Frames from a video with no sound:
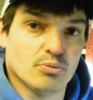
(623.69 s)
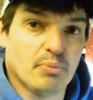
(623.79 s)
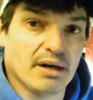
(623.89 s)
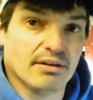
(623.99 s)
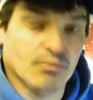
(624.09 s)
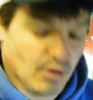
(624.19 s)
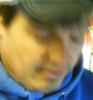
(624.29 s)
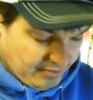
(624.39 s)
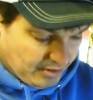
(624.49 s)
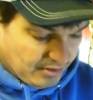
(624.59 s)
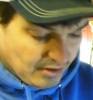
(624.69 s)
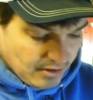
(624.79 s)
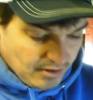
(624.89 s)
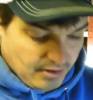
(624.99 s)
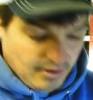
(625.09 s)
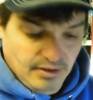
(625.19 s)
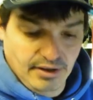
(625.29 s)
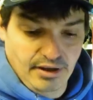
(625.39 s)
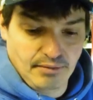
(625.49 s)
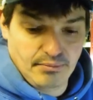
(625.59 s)
from pike and what have you.
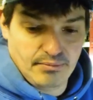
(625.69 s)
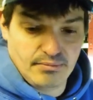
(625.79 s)
Um,